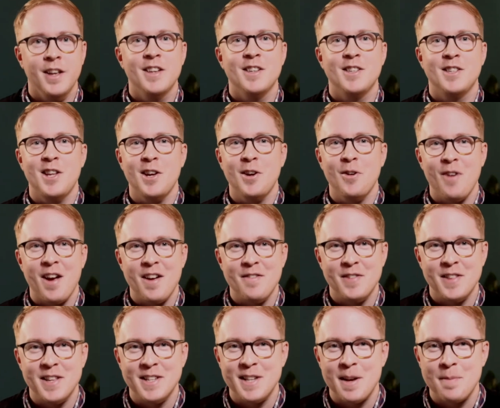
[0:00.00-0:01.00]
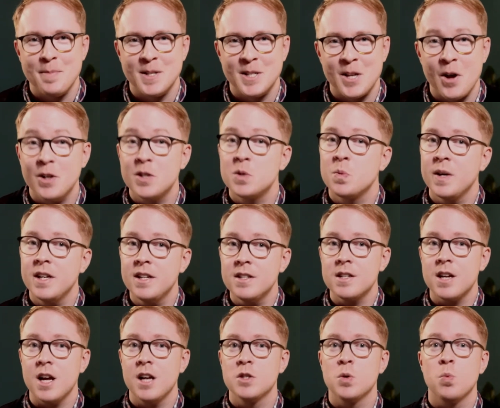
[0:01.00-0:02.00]
Stick around for this episode as we
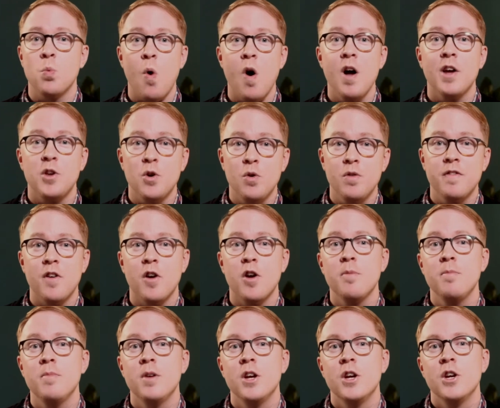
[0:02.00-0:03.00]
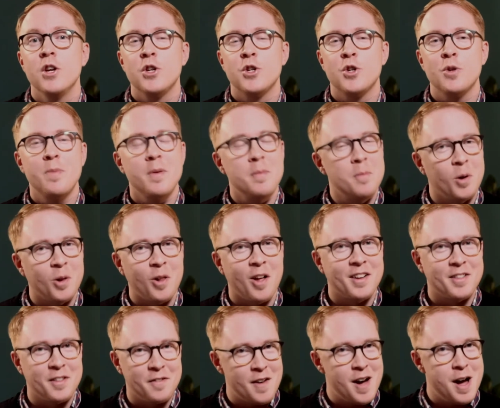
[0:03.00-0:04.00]
discuss why your firm should be more
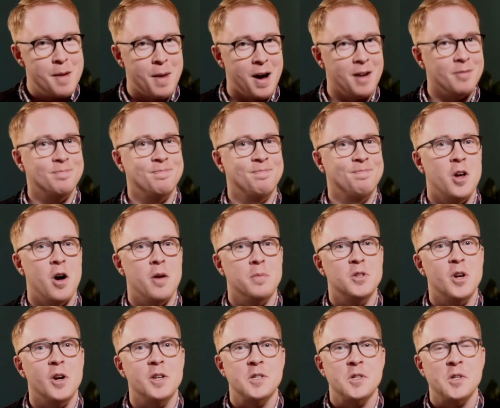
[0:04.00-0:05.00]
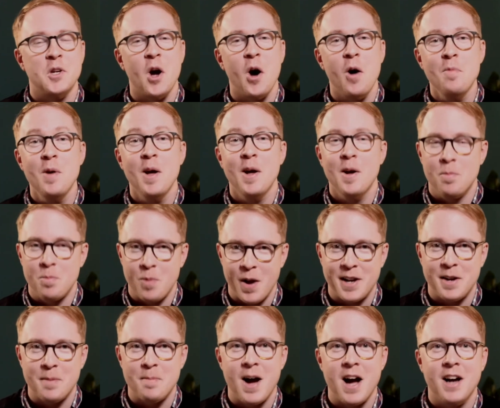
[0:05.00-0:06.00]
like the farmer. I'm Tyson Cobb,
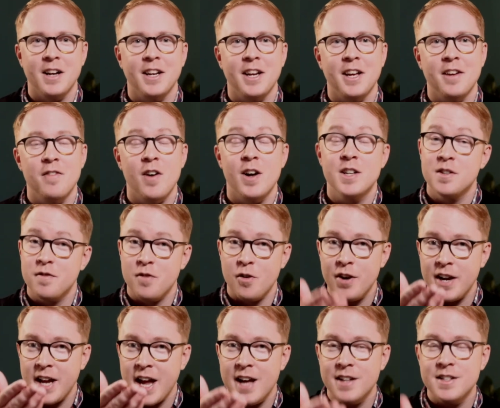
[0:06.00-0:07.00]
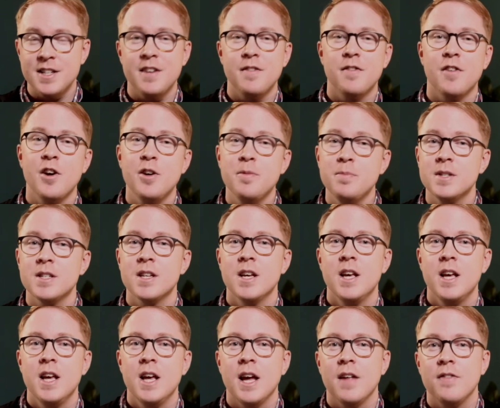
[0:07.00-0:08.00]
brand and marketing advisor for accounting firms,
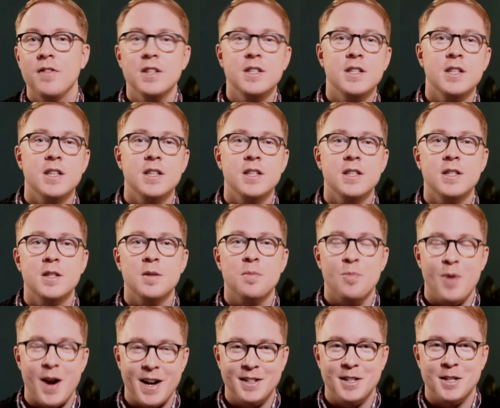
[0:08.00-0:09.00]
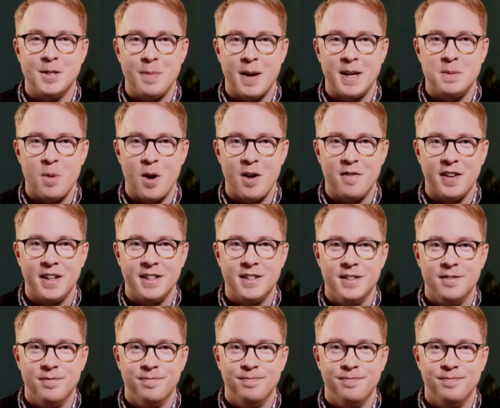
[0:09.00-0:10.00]
and this is Practice Makes Perfect.